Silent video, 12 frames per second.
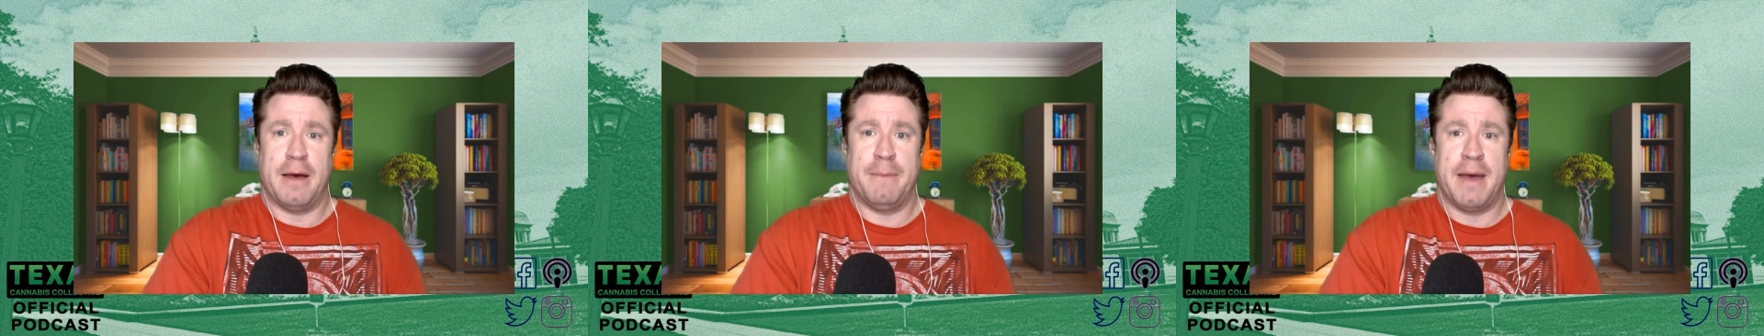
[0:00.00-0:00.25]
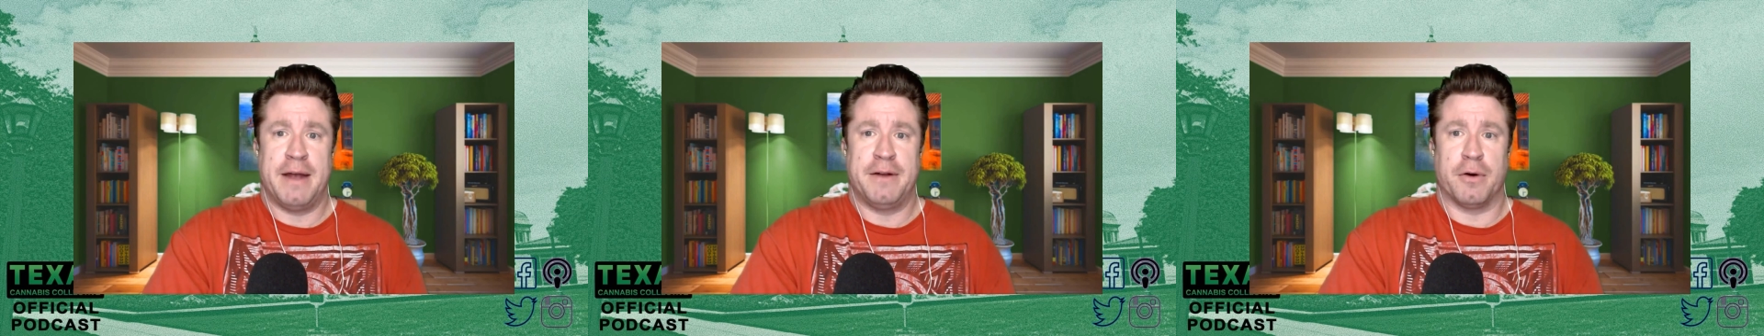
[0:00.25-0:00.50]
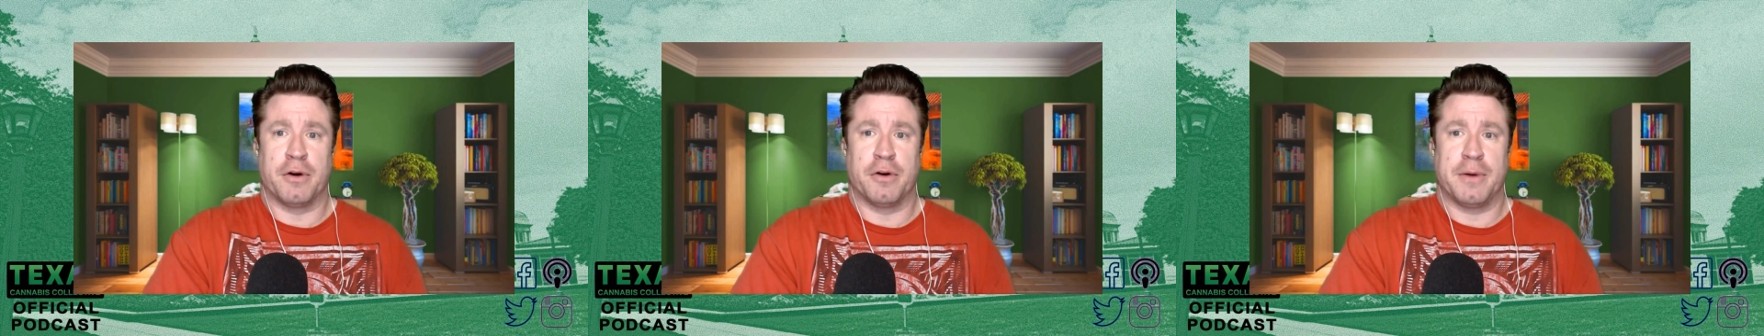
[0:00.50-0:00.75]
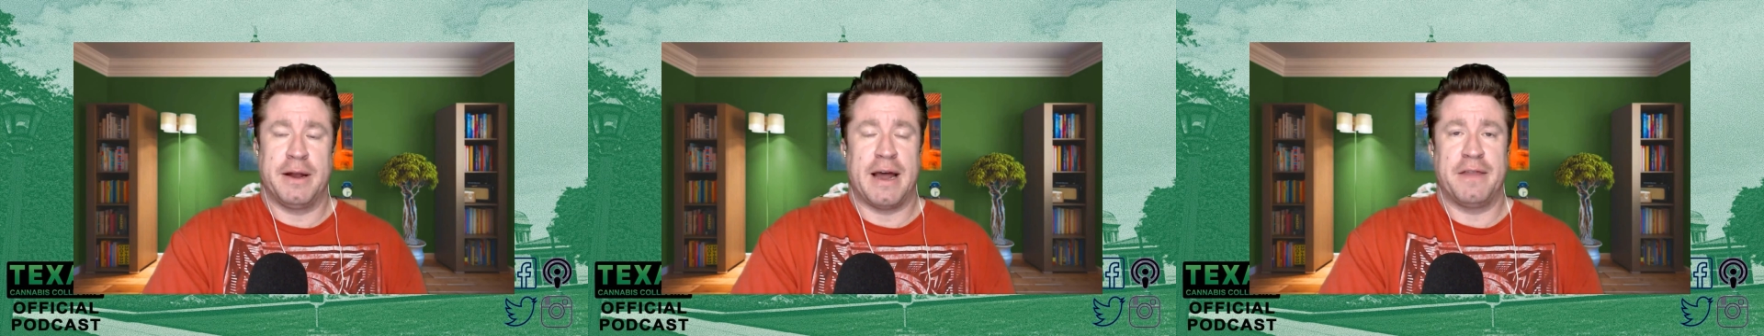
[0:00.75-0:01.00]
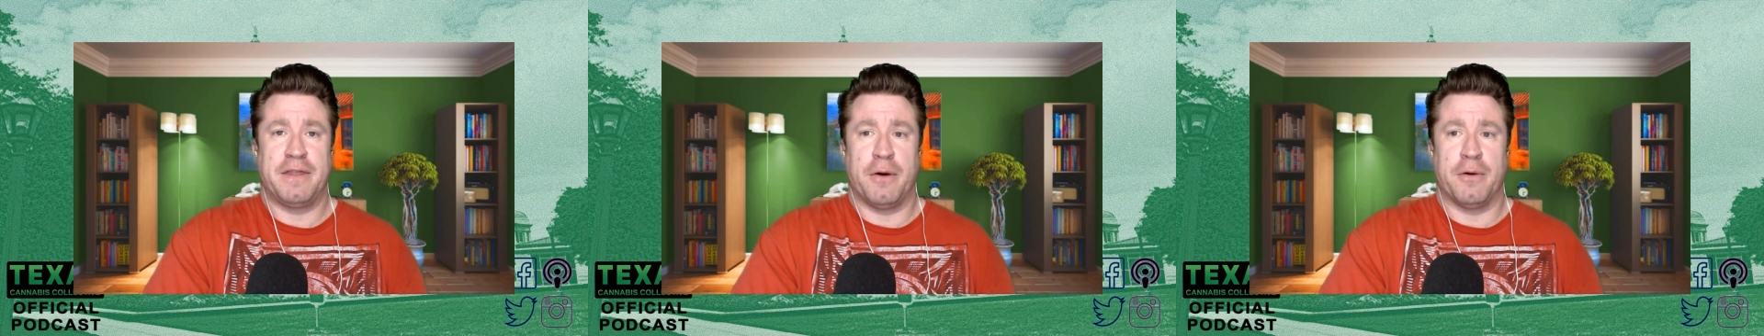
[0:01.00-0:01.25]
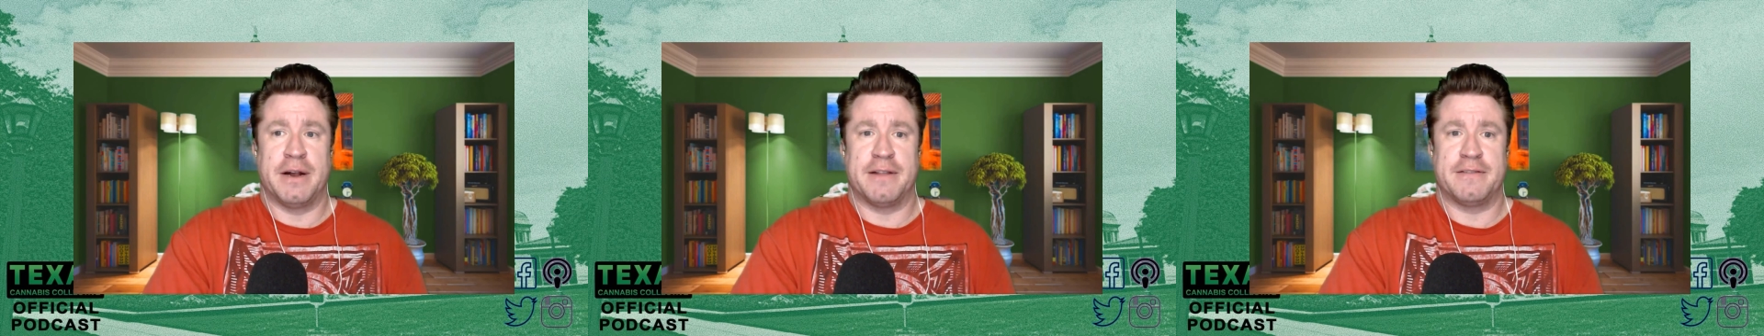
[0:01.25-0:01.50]
amend, or greenlight the
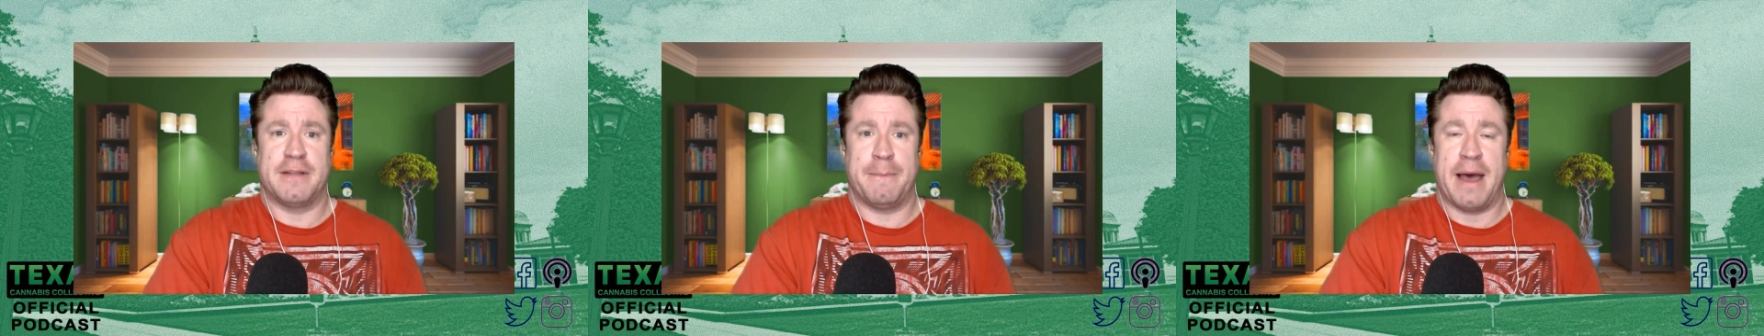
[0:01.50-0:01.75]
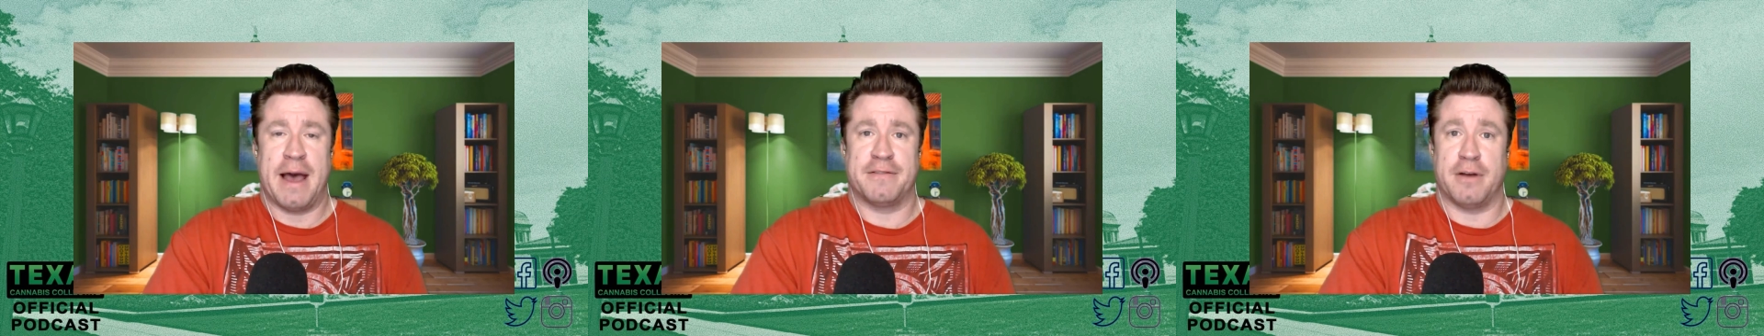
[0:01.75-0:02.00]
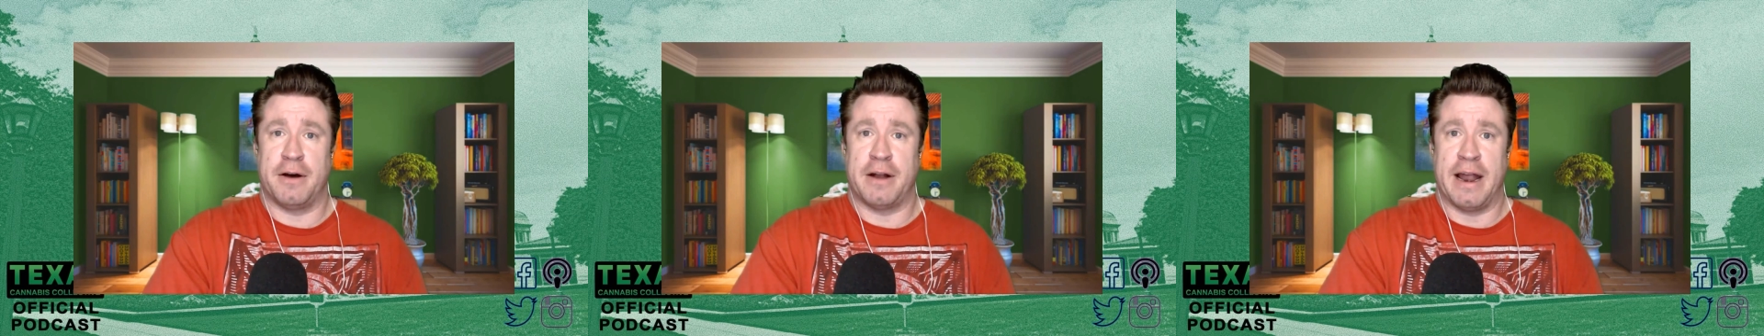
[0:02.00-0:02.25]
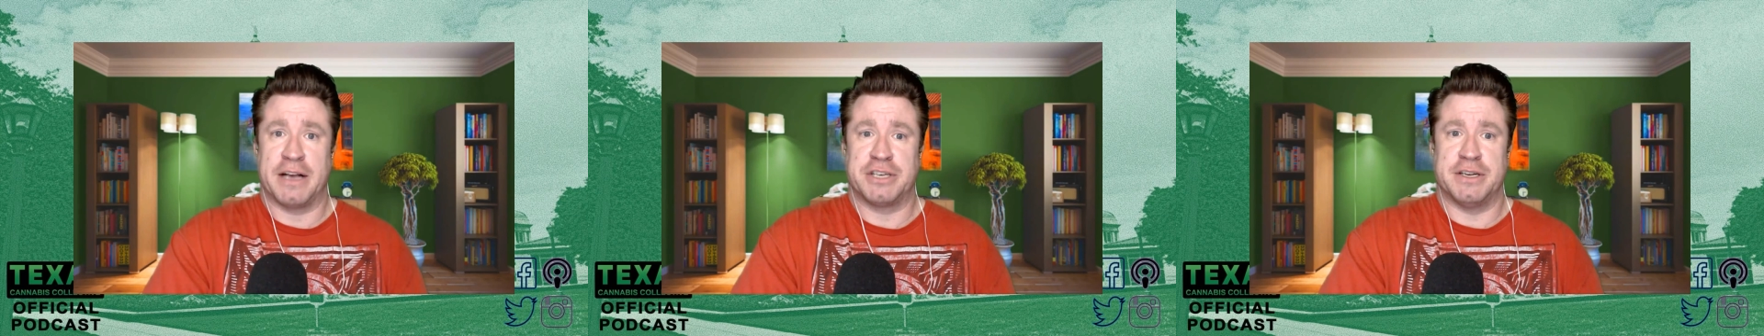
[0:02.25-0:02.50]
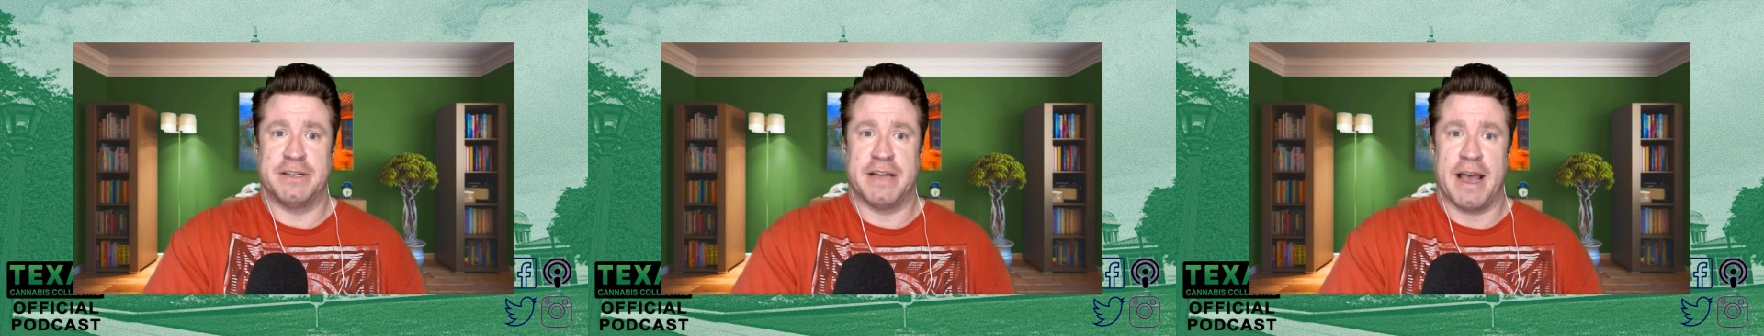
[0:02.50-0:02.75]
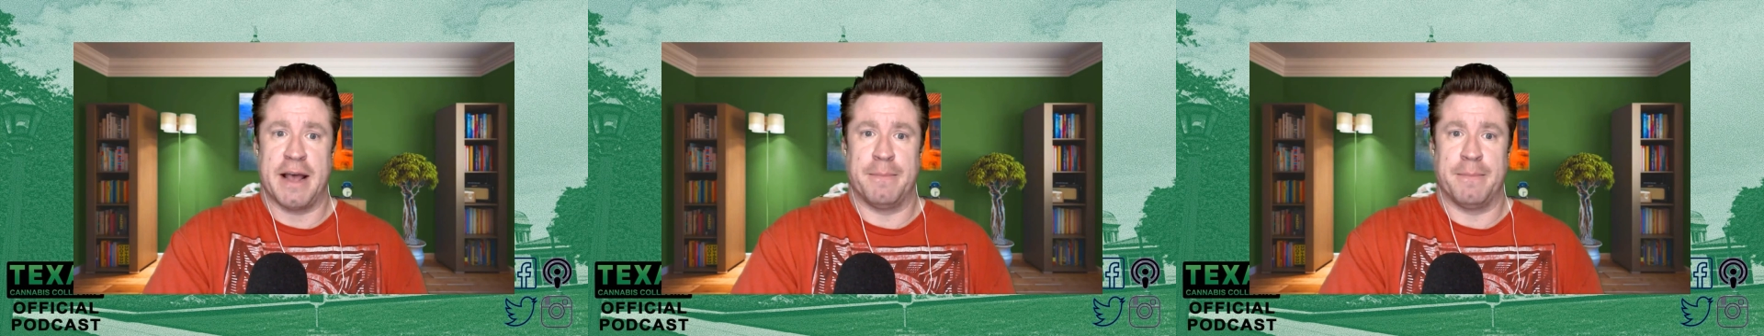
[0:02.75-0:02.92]
ordinance that passed on election day.